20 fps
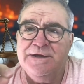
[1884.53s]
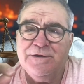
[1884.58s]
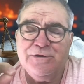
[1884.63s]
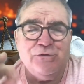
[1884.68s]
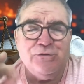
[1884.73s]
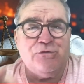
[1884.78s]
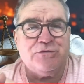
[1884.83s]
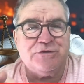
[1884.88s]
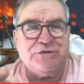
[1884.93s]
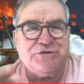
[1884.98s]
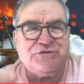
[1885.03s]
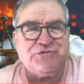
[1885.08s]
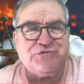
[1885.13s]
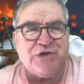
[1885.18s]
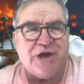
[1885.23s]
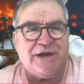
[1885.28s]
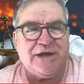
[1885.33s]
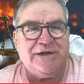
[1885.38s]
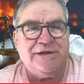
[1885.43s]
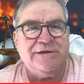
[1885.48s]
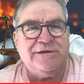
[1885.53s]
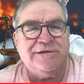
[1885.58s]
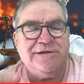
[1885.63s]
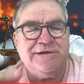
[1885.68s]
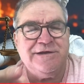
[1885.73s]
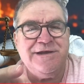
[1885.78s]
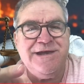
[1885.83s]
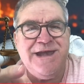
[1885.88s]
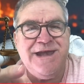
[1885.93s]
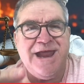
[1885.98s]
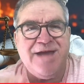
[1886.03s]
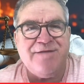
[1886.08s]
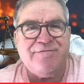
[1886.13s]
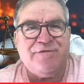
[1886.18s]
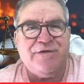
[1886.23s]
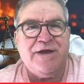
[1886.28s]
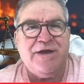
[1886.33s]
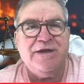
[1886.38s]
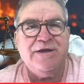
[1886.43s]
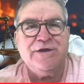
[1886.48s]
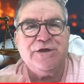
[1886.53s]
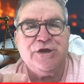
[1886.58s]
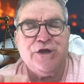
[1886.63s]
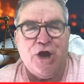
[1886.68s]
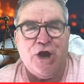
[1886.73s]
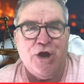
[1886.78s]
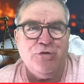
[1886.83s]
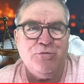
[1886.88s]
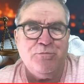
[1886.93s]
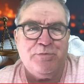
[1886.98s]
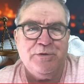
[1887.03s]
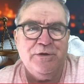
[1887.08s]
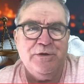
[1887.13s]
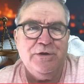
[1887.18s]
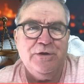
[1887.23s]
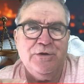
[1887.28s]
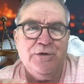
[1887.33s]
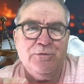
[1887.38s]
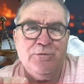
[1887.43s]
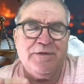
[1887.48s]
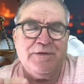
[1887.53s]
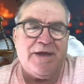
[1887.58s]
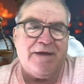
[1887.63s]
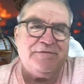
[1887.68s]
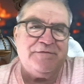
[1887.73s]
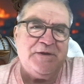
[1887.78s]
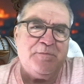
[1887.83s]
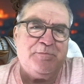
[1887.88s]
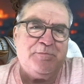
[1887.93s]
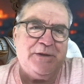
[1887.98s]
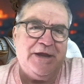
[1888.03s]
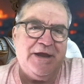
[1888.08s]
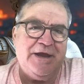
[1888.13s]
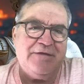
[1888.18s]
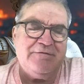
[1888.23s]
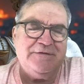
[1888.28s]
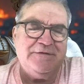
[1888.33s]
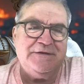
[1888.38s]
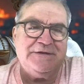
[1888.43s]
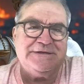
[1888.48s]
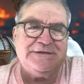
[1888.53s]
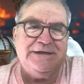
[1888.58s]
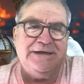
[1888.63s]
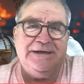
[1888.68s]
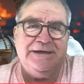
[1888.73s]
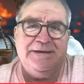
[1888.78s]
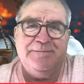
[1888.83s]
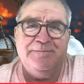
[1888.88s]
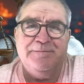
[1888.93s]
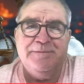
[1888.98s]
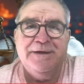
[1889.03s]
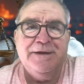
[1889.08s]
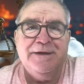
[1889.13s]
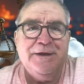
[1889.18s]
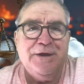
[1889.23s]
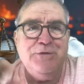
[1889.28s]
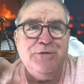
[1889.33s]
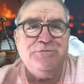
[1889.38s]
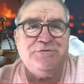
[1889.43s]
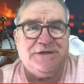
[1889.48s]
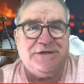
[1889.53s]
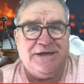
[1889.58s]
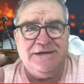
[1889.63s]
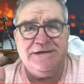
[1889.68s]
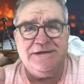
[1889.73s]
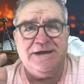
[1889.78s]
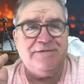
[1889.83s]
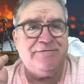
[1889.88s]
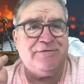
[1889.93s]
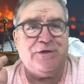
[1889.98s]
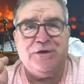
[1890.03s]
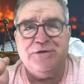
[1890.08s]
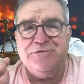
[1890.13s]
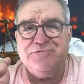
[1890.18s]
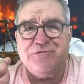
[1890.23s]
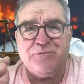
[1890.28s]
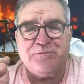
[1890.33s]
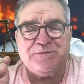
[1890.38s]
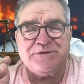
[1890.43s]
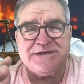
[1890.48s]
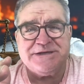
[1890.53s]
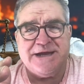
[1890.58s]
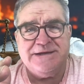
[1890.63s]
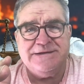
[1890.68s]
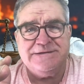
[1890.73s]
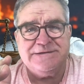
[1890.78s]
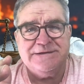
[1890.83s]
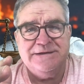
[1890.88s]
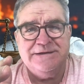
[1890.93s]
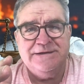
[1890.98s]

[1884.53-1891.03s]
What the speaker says: Gordon Strachan could never cope with having a player in the team who didn't give 100%